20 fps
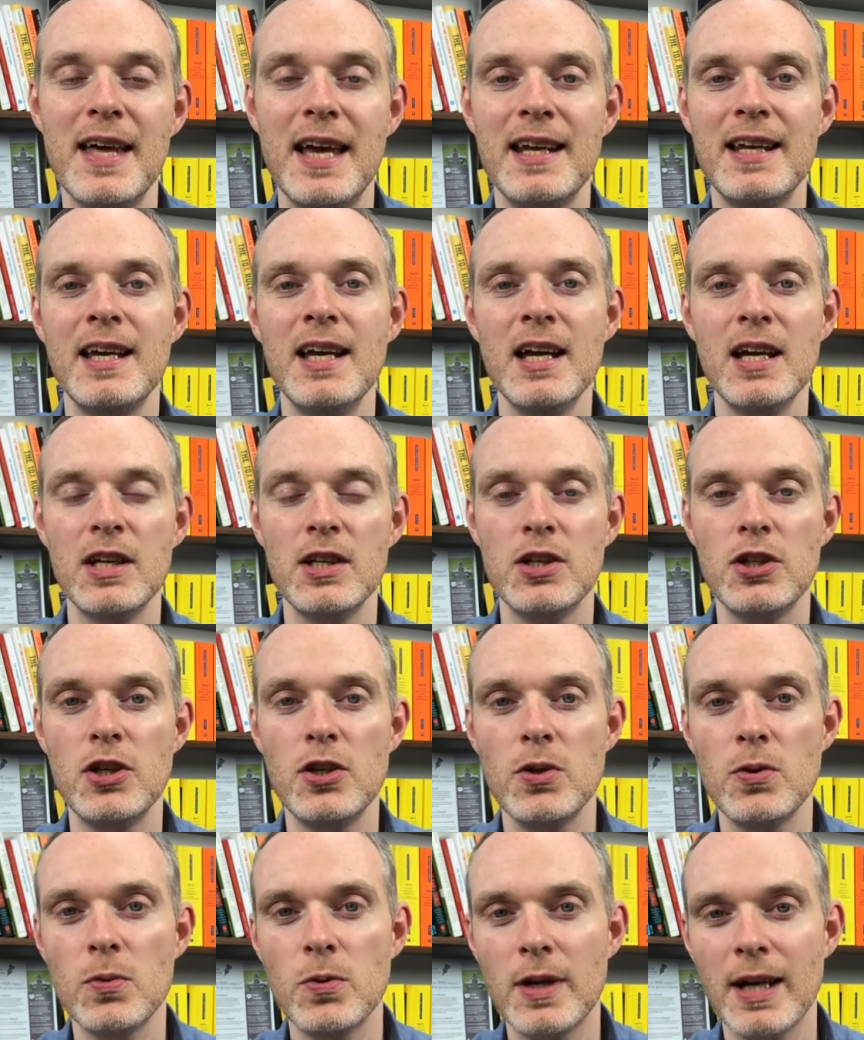then
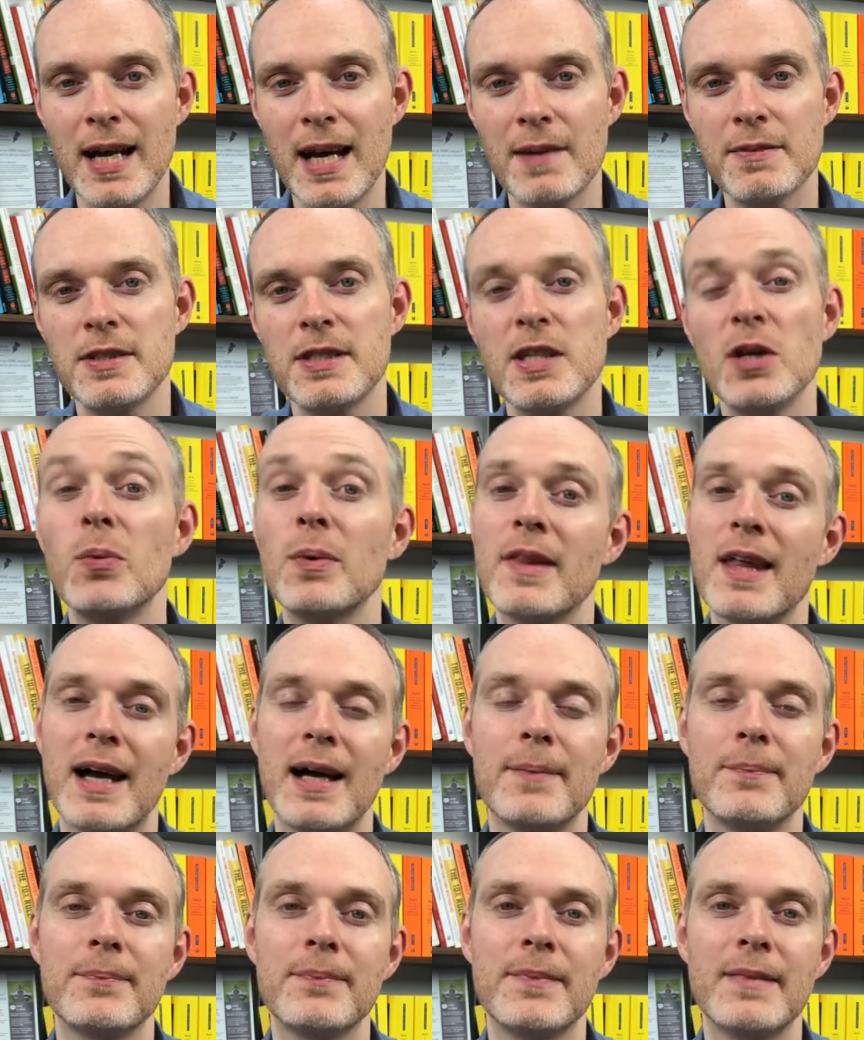you're gonna have to deal with
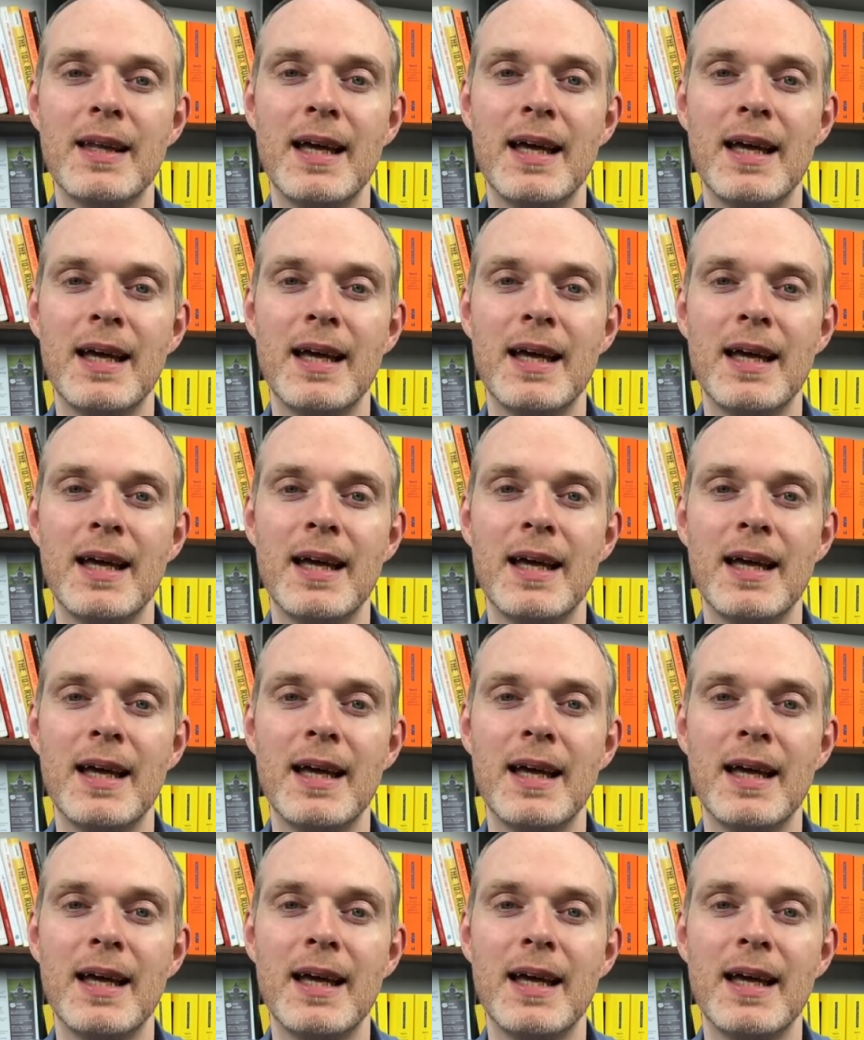that.